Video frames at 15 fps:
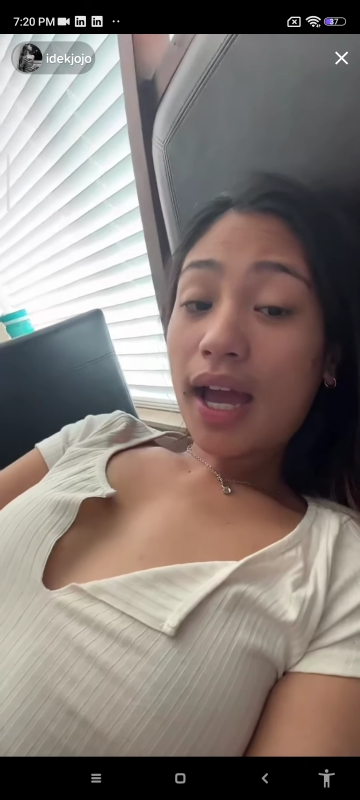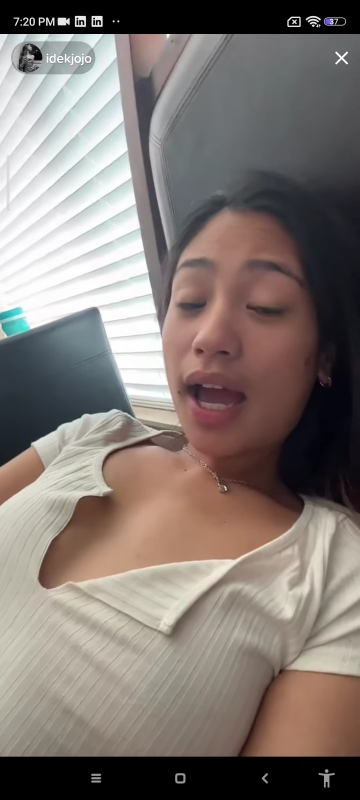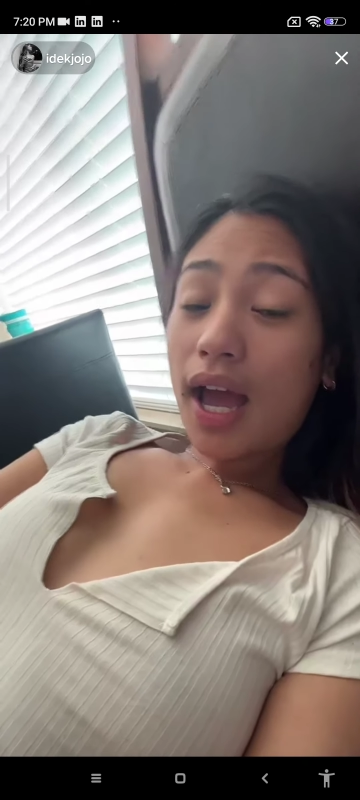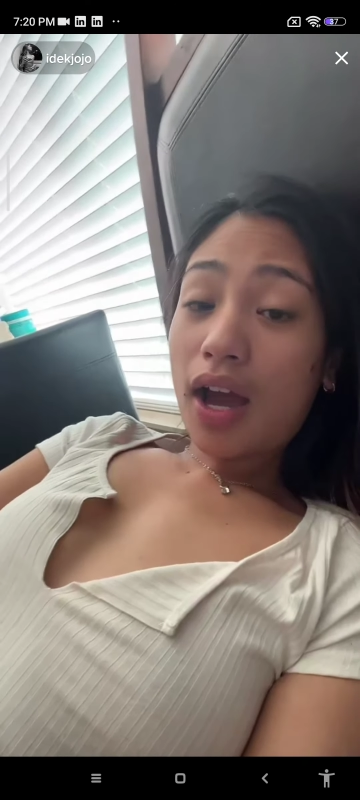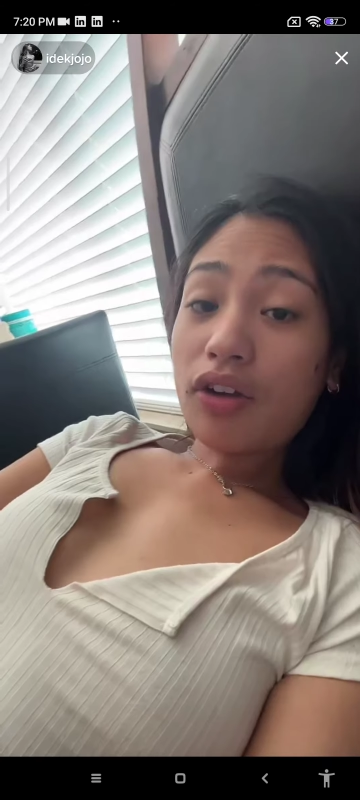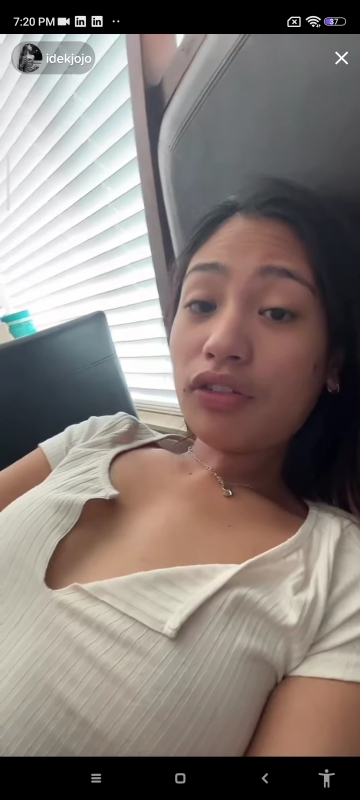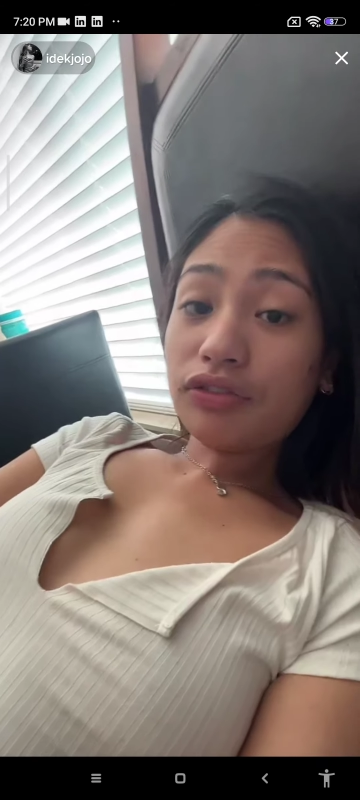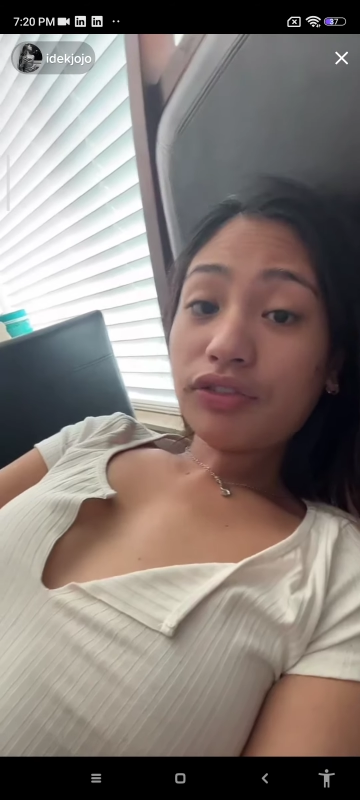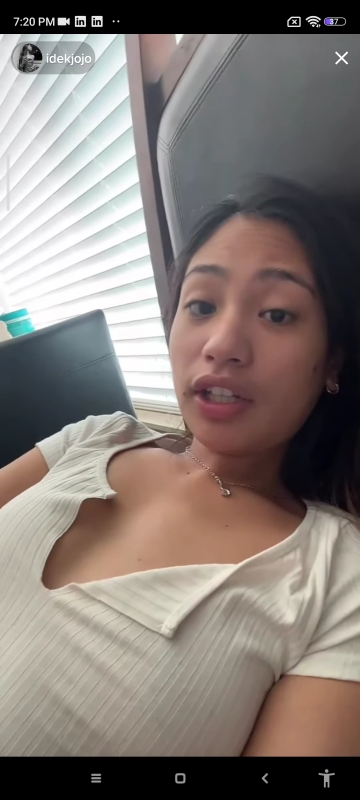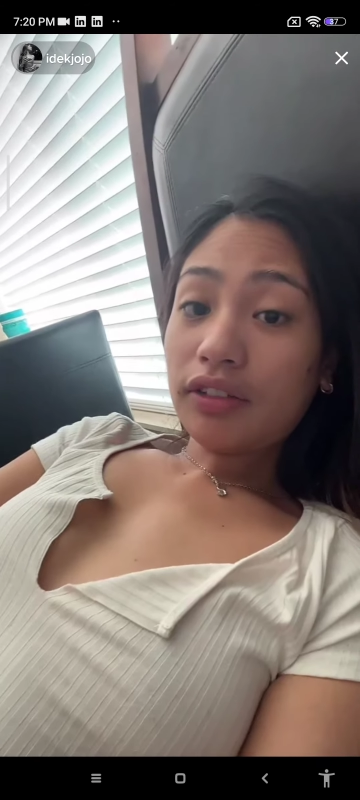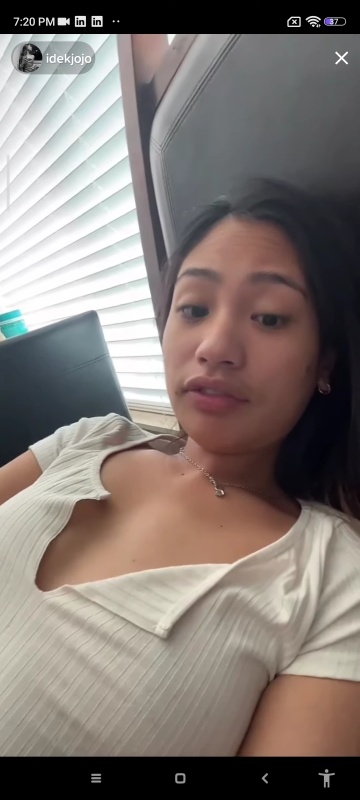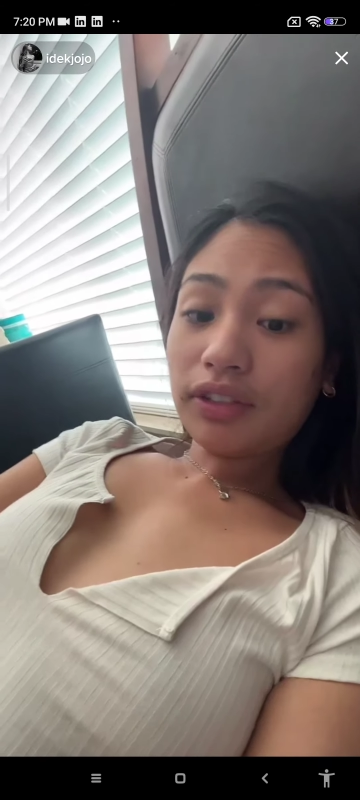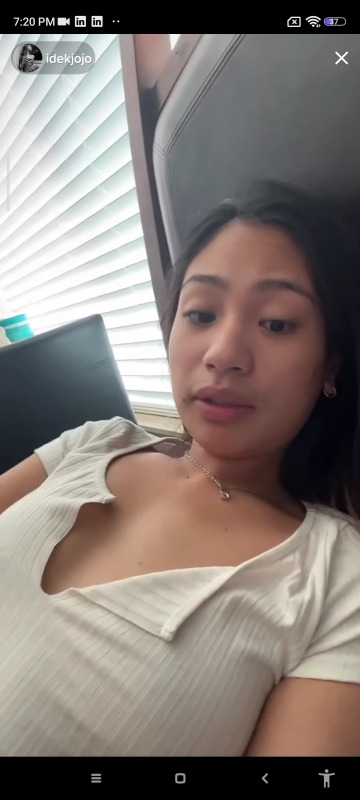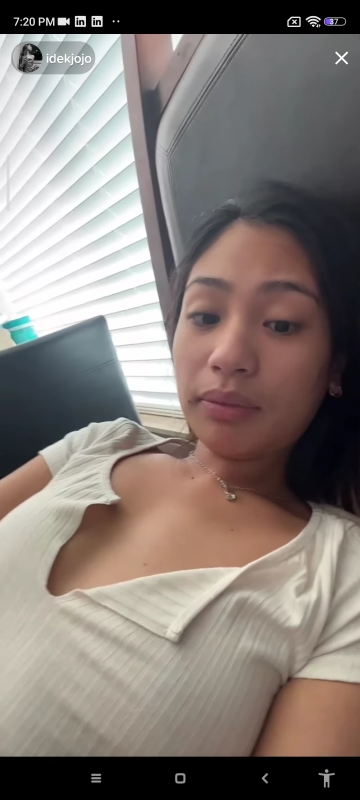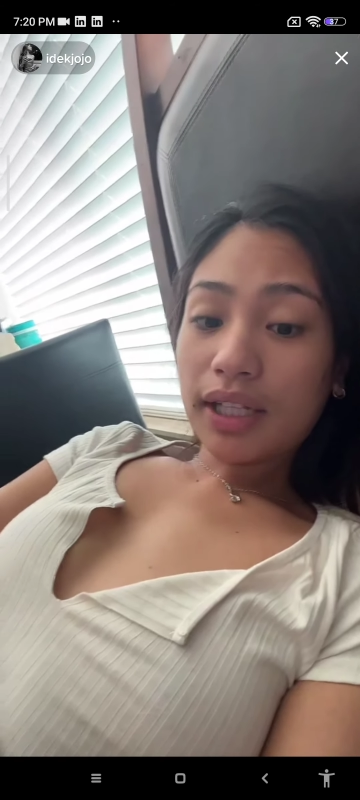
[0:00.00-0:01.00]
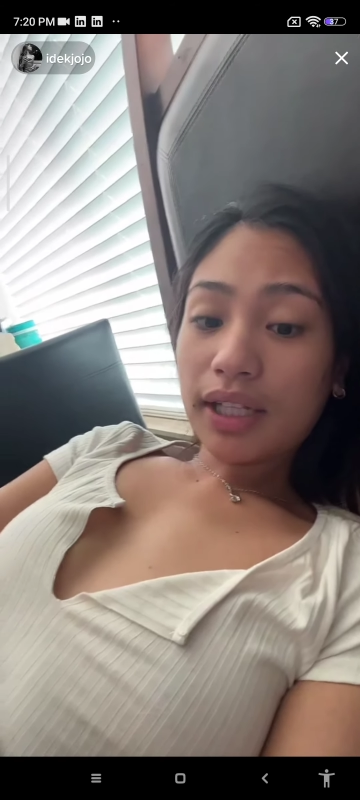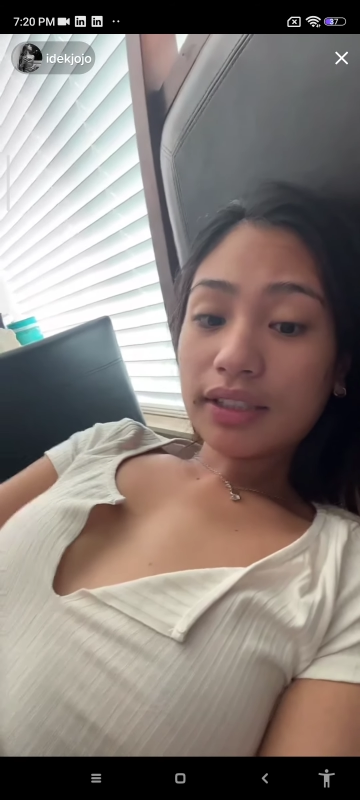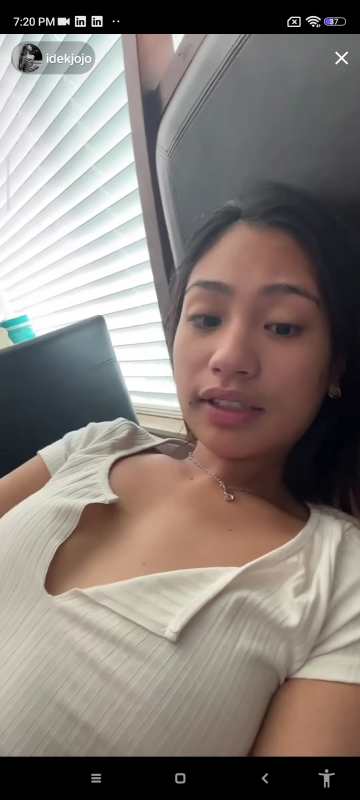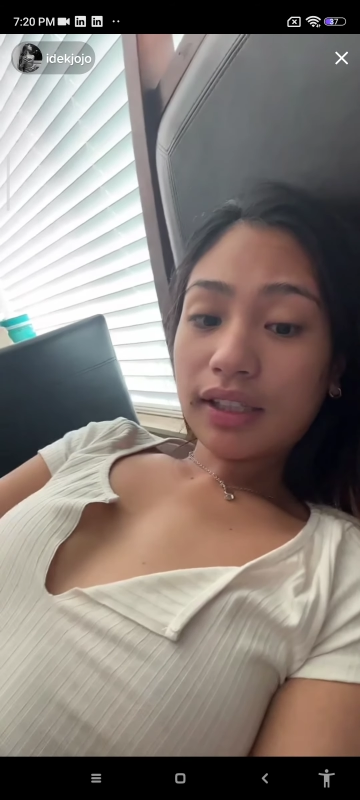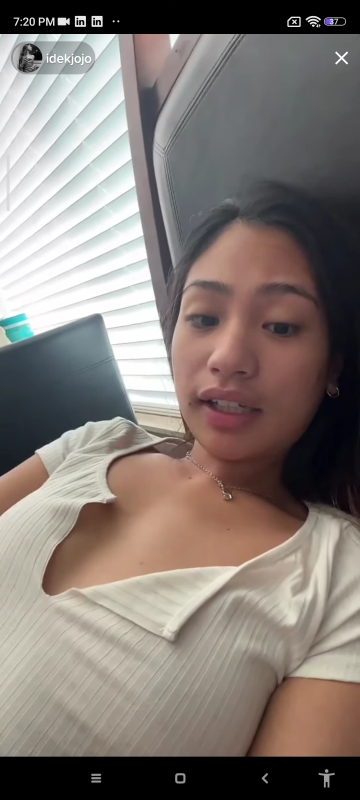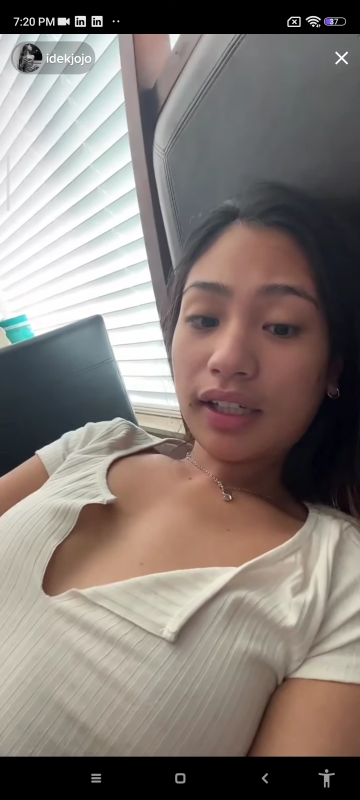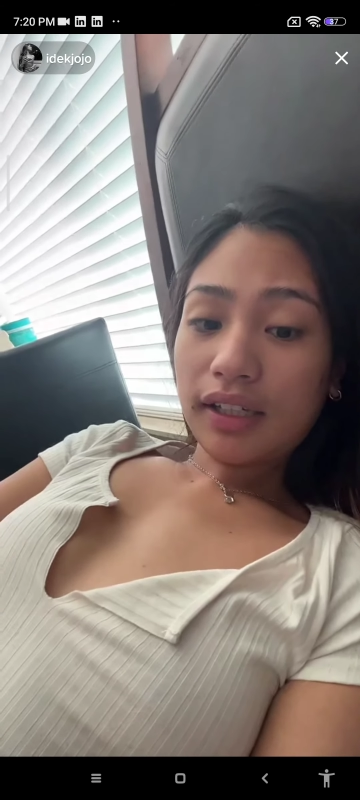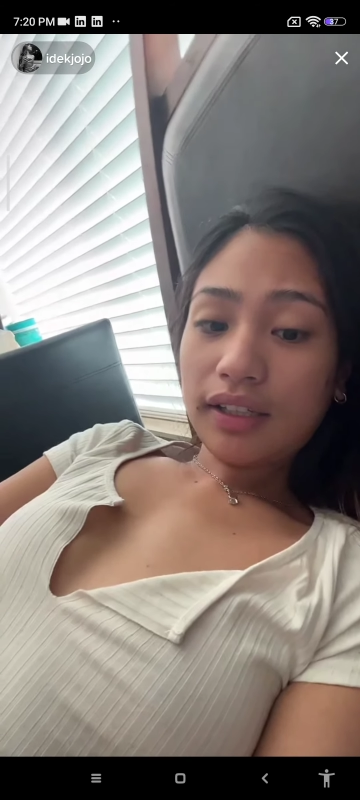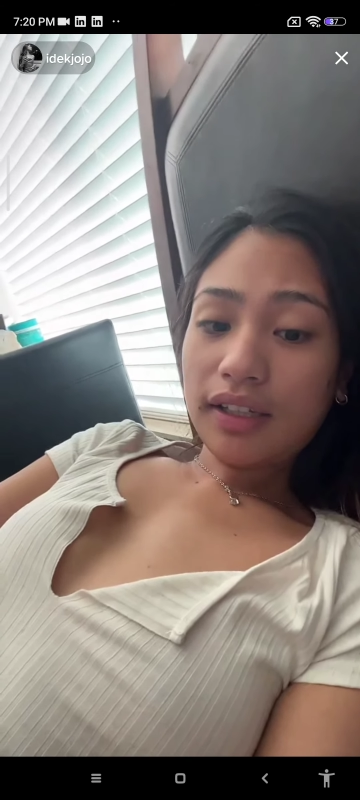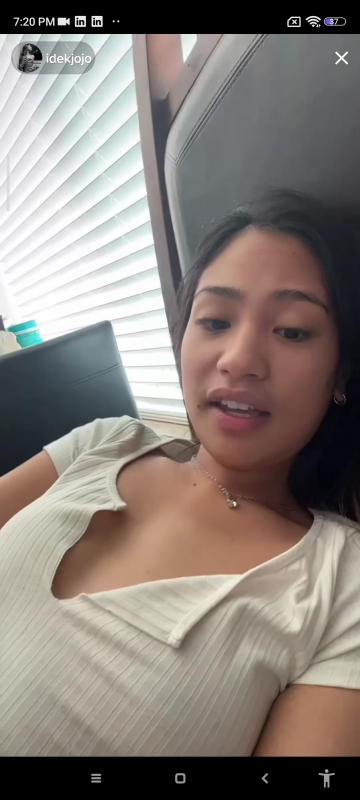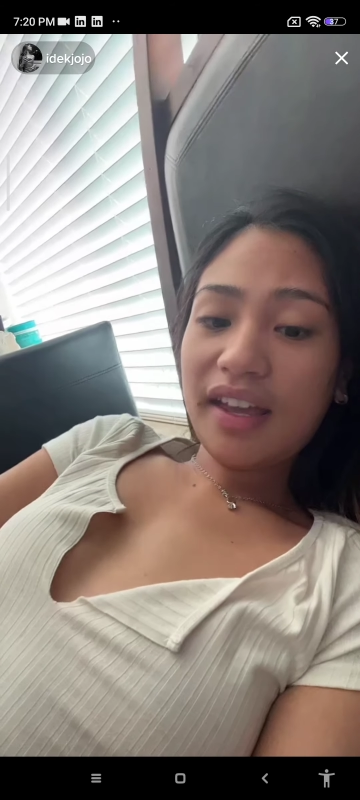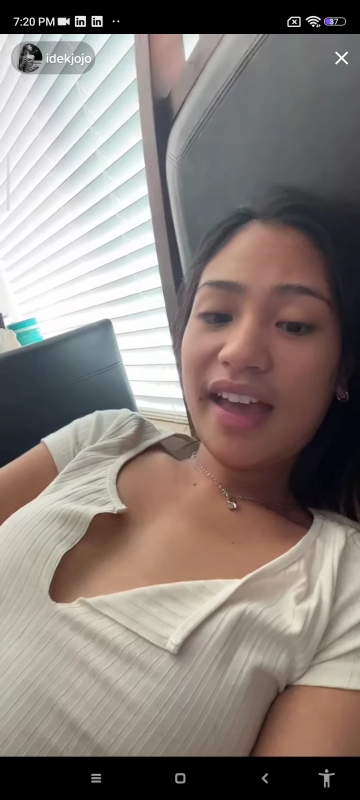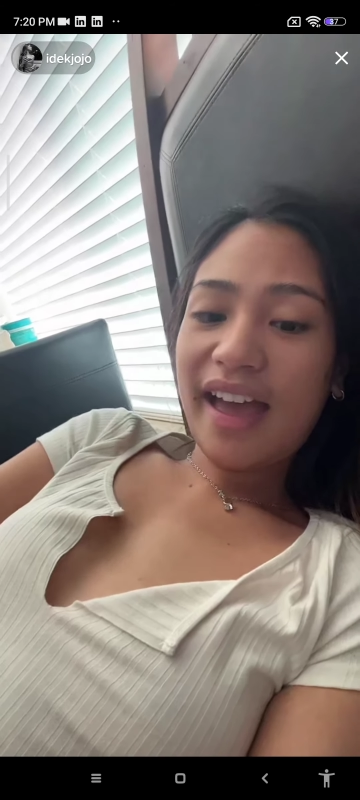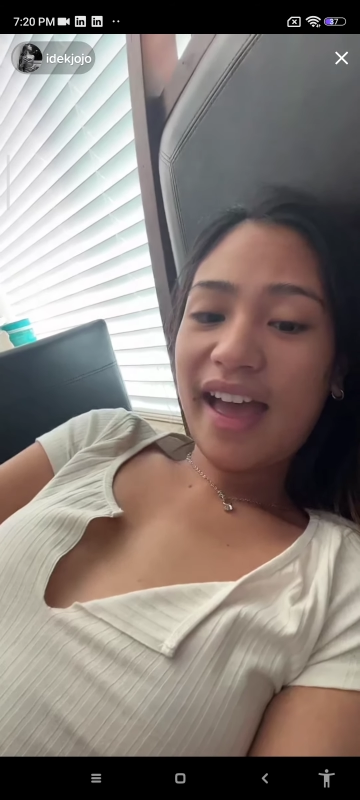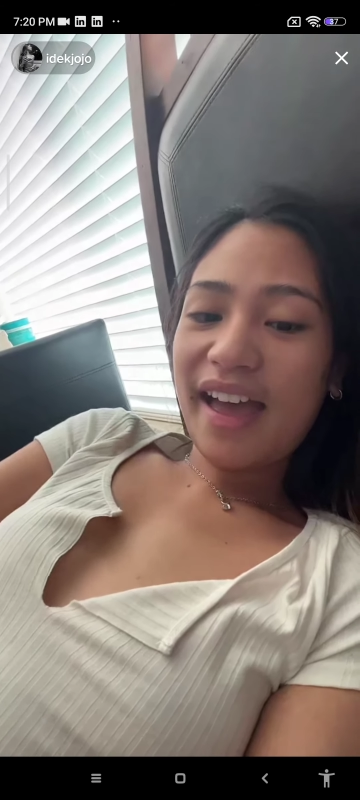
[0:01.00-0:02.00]
outfit from last
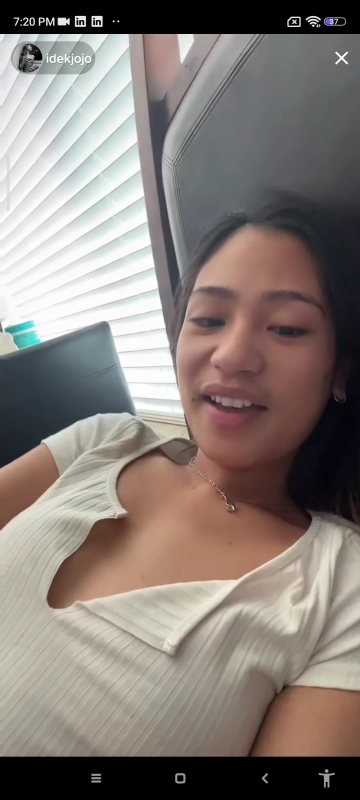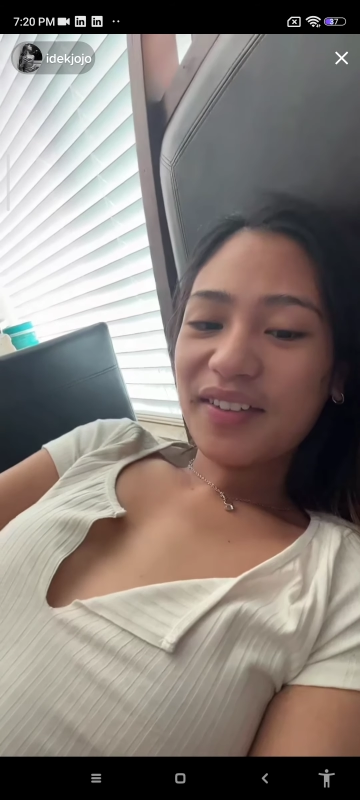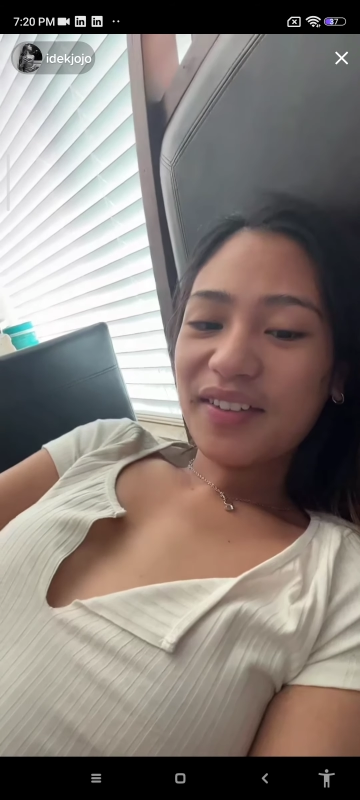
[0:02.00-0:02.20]
night.